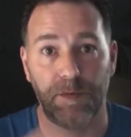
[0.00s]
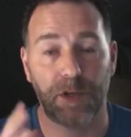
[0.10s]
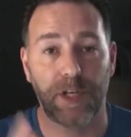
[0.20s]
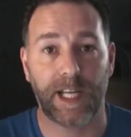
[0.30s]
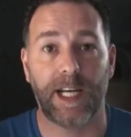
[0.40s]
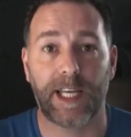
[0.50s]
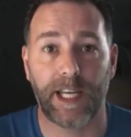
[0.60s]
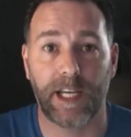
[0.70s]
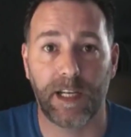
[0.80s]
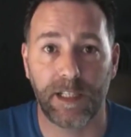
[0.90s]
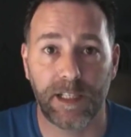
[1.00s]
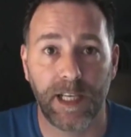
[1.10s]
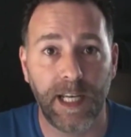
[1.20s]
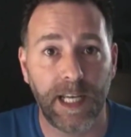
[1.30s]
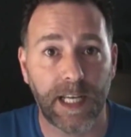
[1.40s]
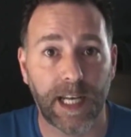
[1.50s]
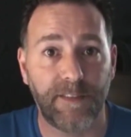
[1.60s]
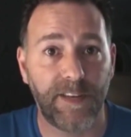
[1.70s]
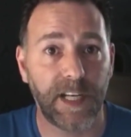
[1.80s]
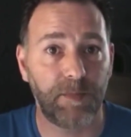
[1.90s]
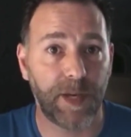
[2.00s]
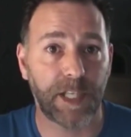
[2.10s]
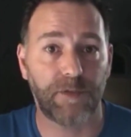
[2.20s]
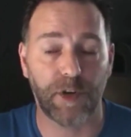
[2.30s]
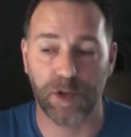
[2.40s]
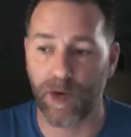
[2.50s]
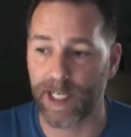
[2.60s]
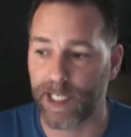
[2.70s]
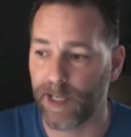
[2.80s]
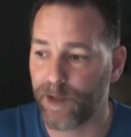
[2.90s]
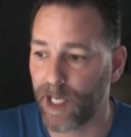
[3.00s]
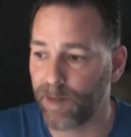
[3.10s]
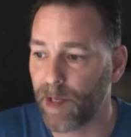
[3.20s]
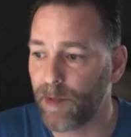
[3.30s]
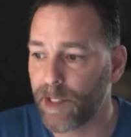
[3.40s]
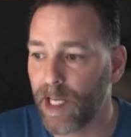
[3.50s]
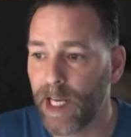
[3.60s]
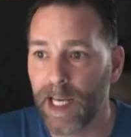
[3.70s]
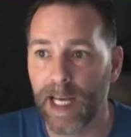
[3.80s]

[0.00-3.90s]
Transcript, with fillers: Then we're going to get a kick-ass kind of affiliate page for all the YDF tribe members.